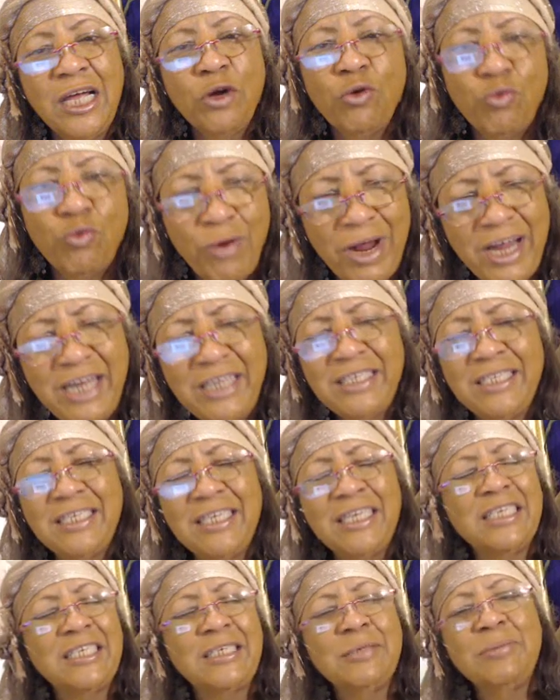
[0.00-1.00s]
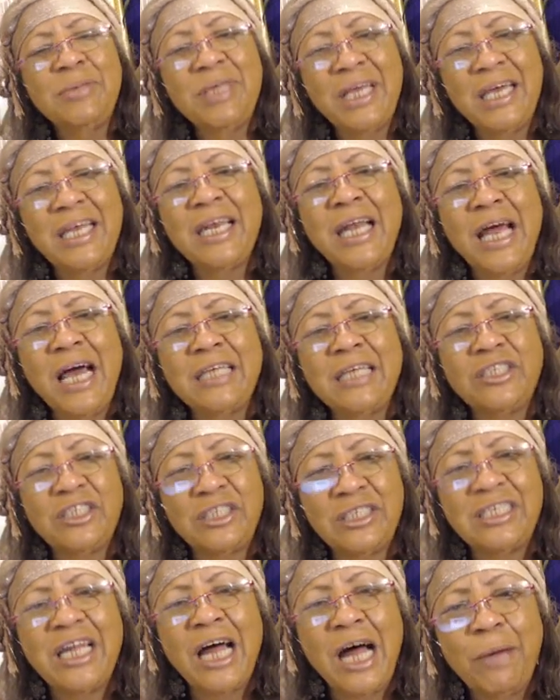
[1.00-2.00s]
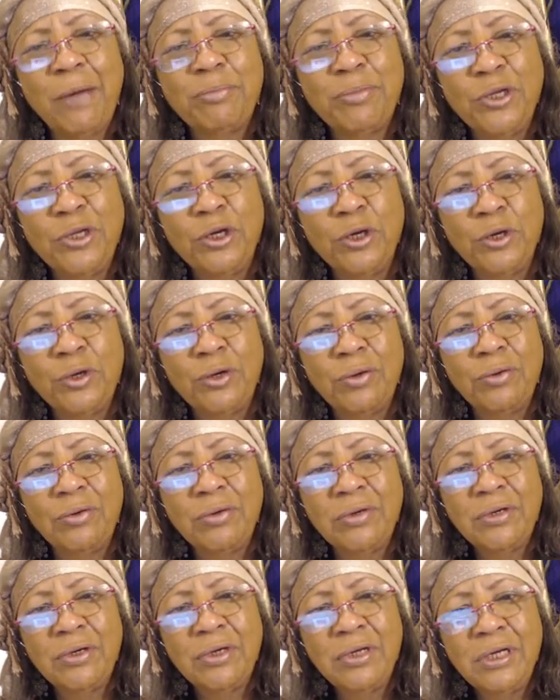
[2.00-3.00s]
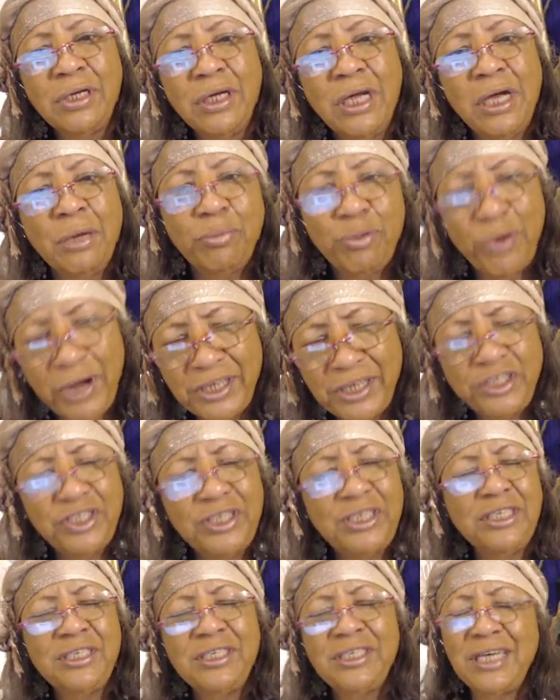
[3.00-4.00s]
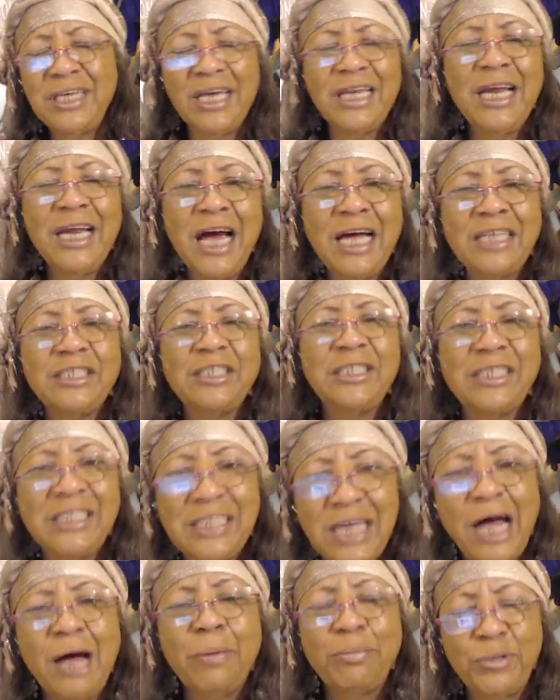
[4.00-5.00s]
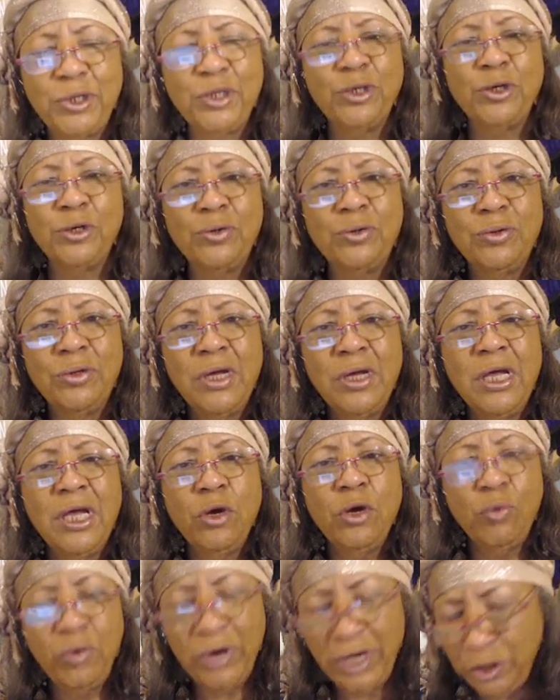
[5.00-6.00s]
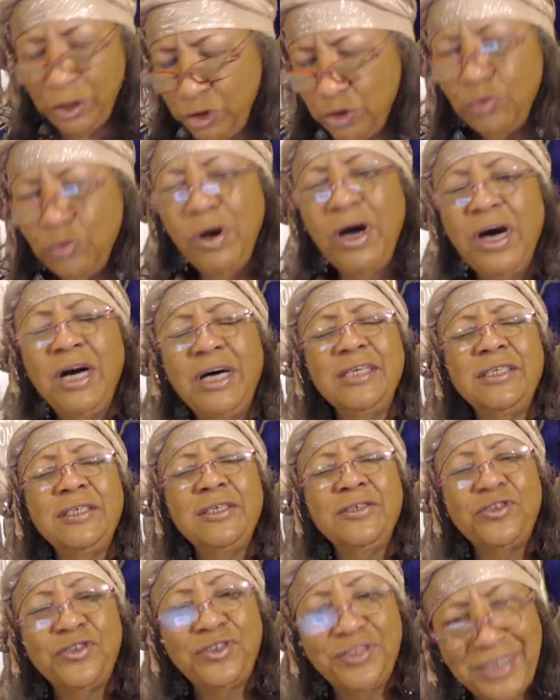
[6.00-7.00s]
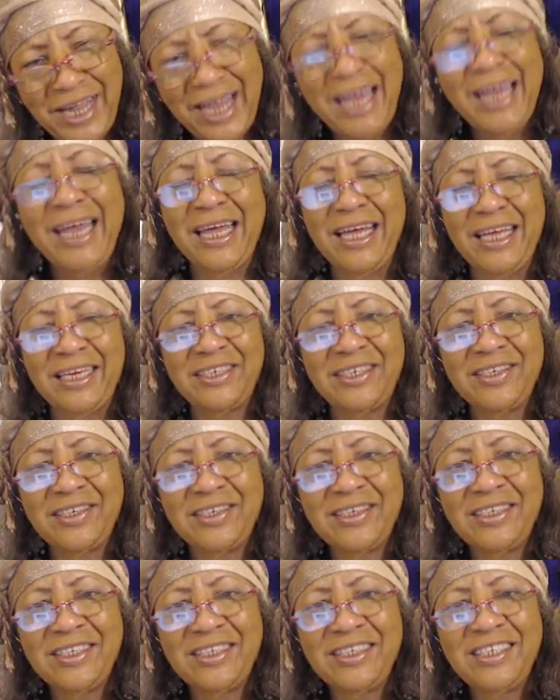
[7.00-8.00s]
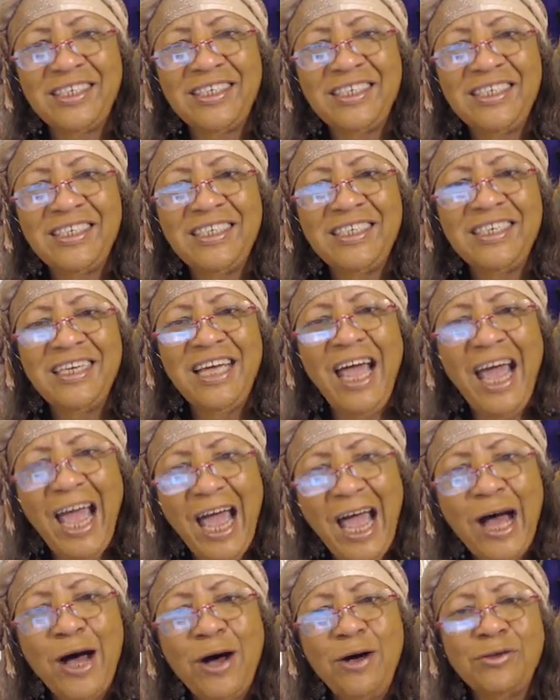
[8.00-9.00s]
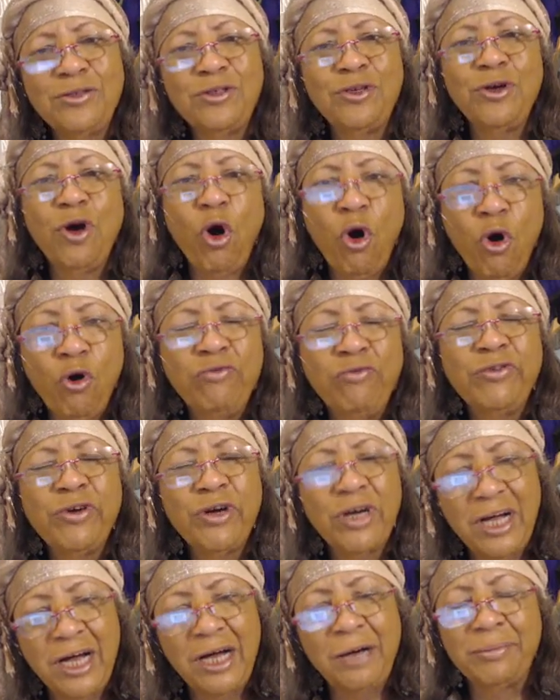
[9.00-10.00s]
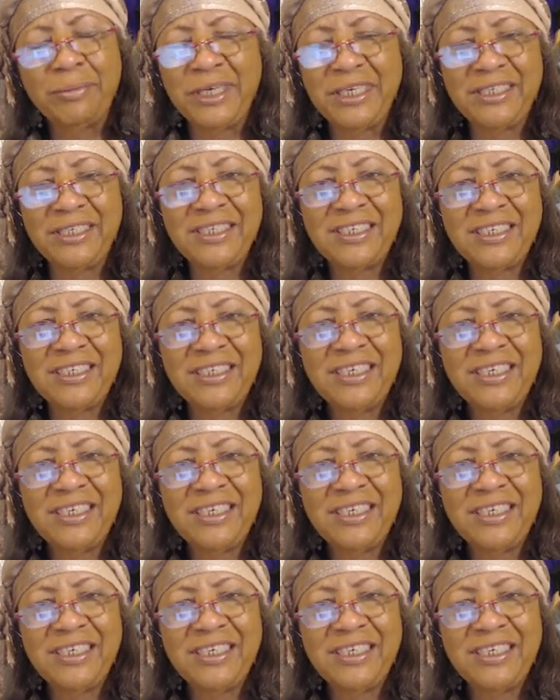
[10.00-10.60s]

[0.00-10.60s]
Racism cannot stop you. Prejudice cannot stop you when you understand how to overcome it.